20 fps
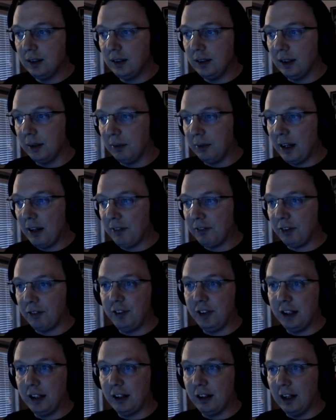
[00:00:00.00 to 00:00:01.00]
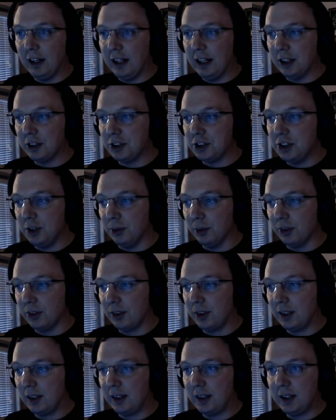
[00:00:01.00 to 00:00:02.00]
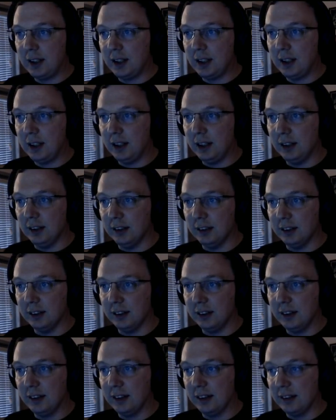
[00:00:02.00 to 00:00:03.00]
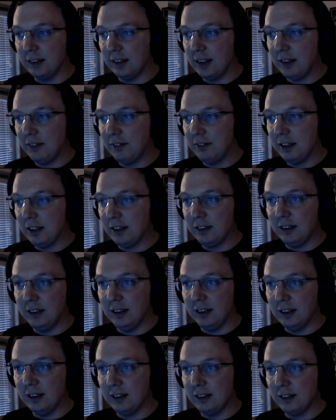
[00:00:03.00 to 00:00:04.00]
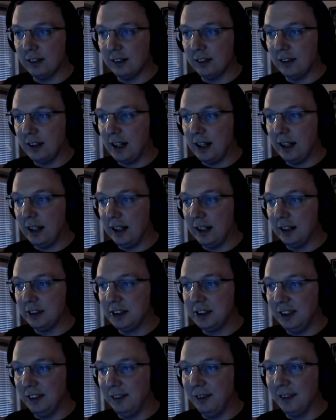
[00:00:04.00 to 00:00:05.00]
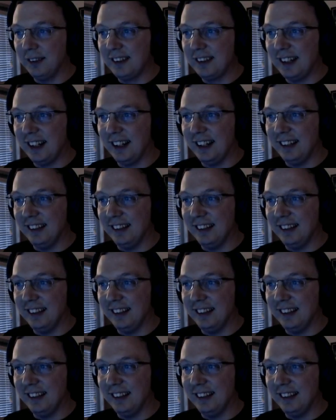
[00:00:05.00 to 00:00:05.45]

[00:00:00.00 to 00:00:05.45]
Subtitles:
I'm going to have to figure out how she was colored, because obviously this is not how she was colored.